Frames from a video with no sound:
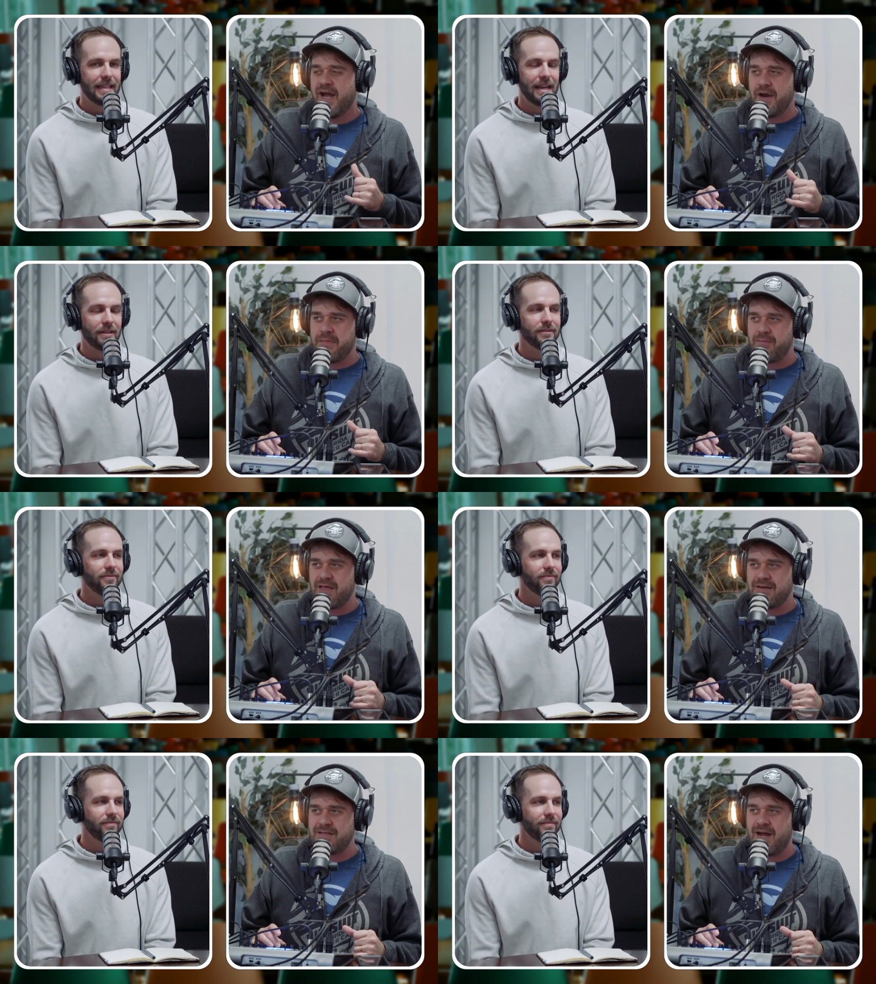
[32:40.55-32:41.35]
Speaker 1: Hey, remember
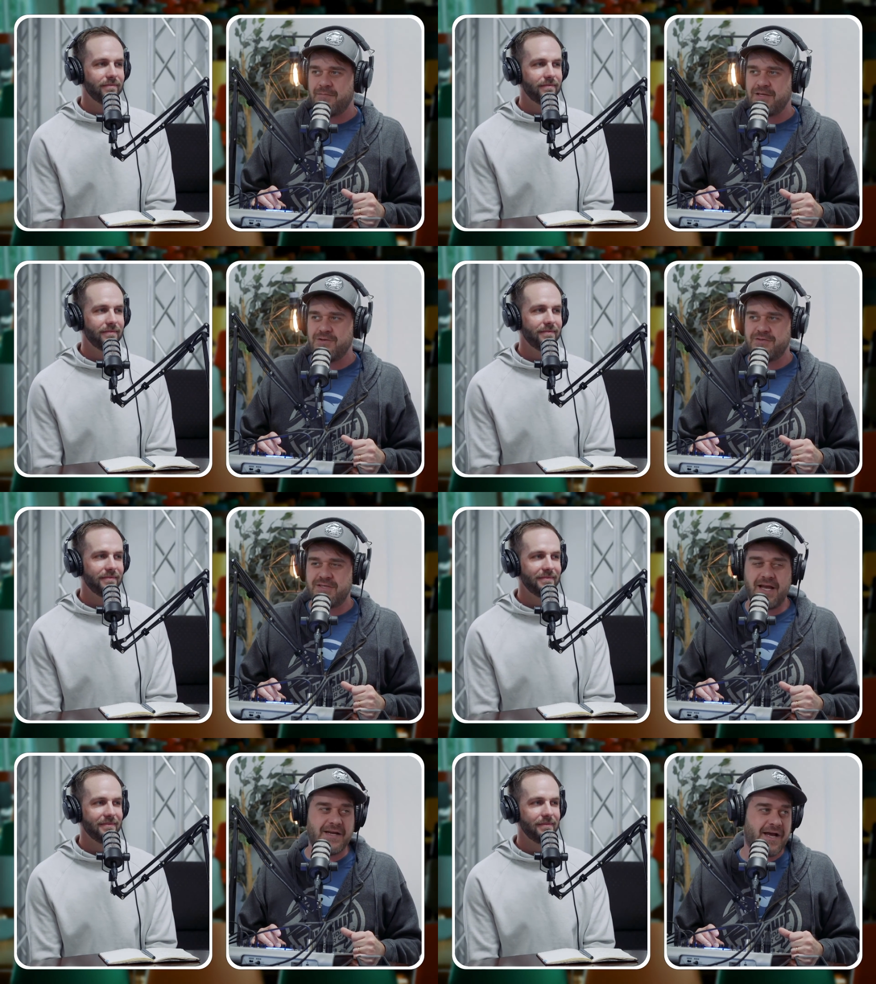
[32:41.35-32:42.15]
that time that you
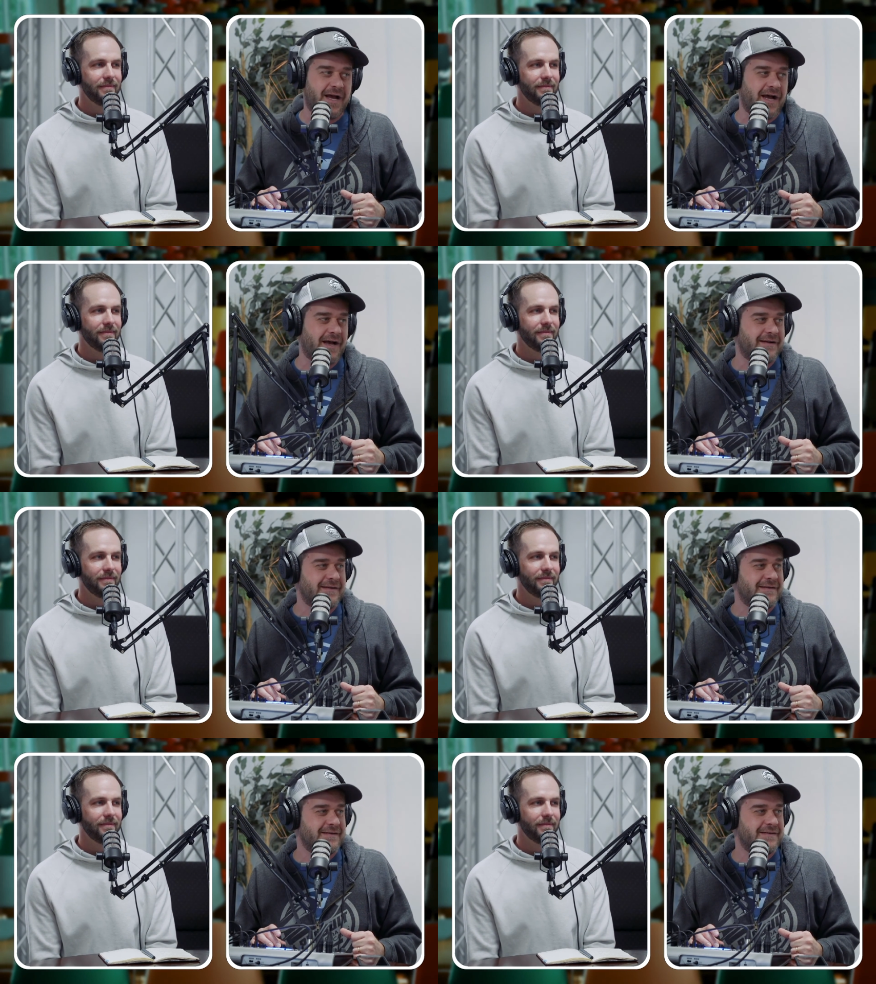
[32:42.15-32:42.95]
said? Uh,
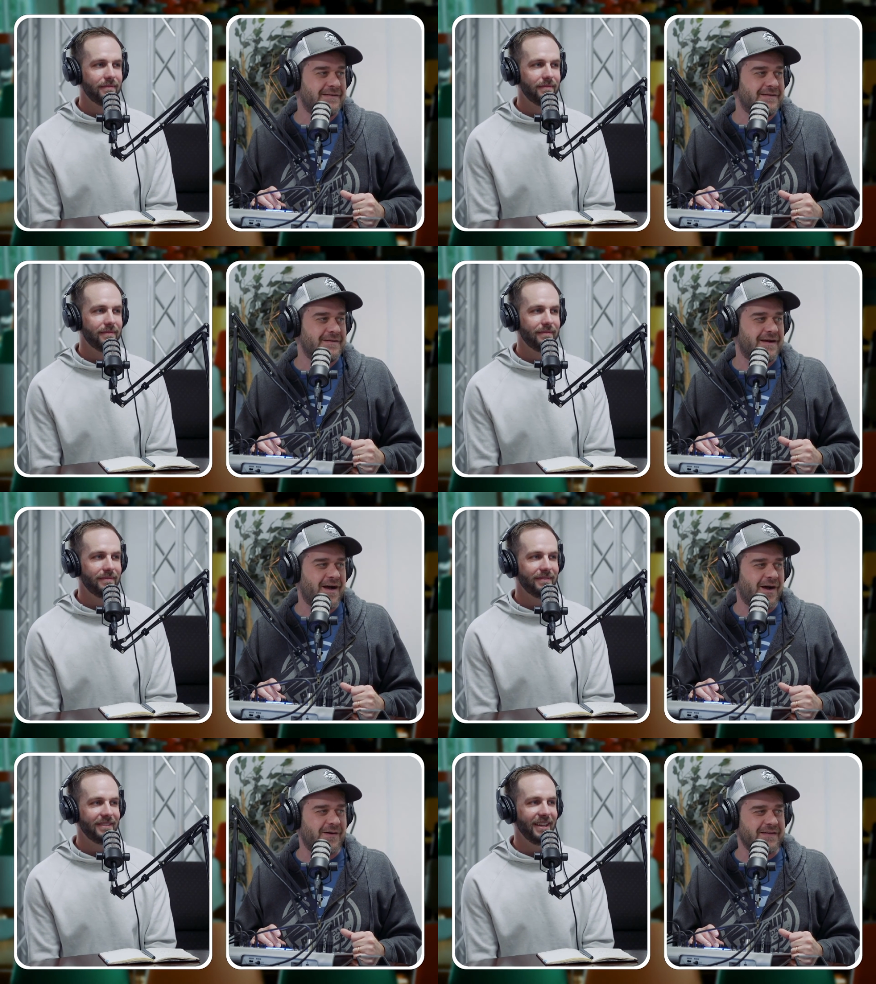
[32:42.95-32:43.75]
Man, that's awesome.
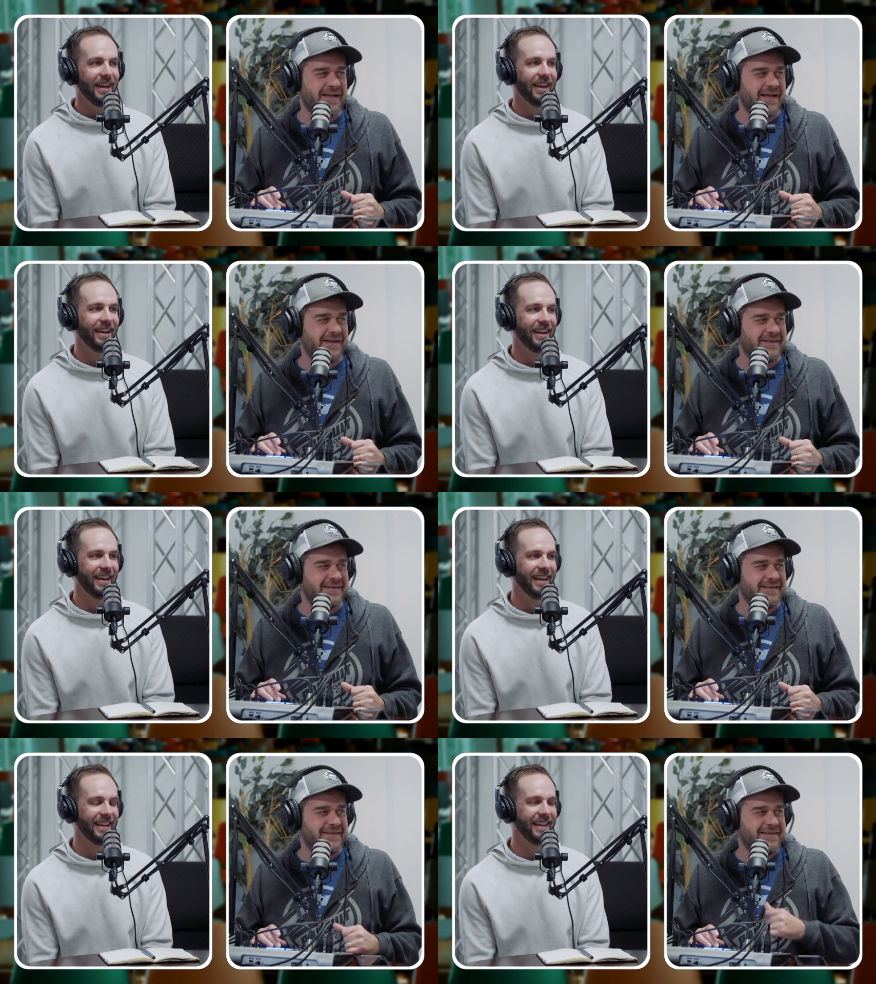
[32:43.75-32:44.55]
Oh
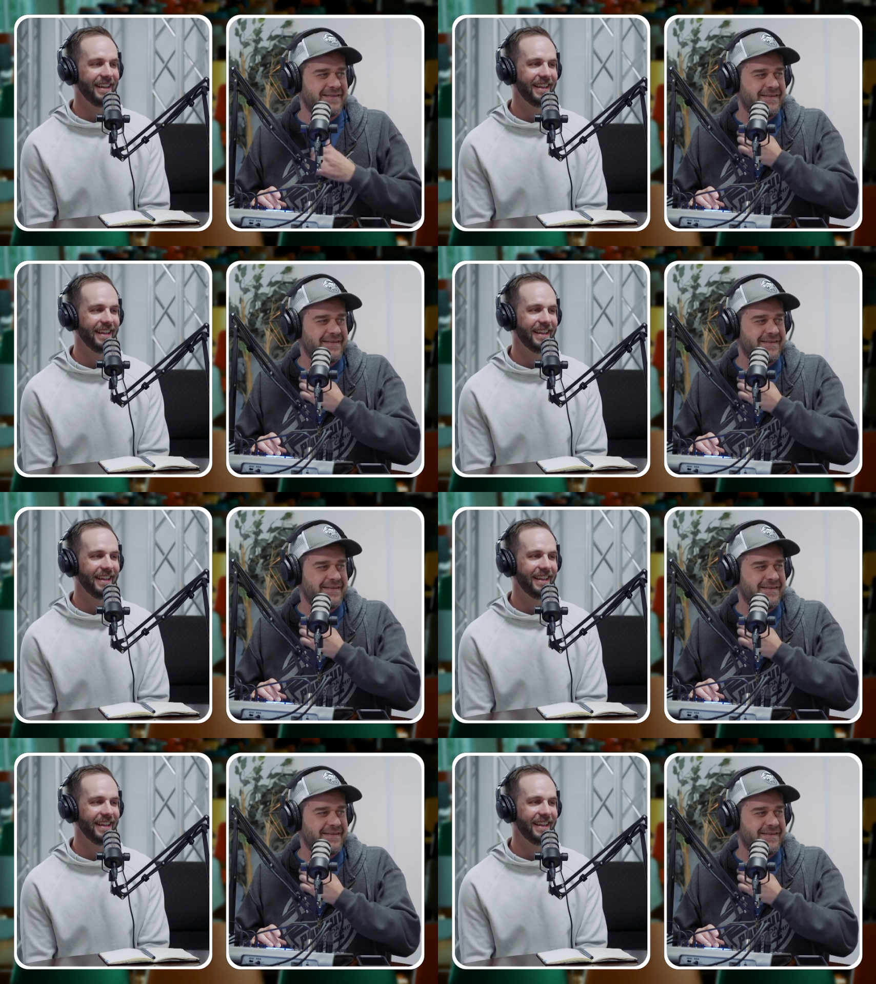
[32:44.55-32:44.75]
yeah,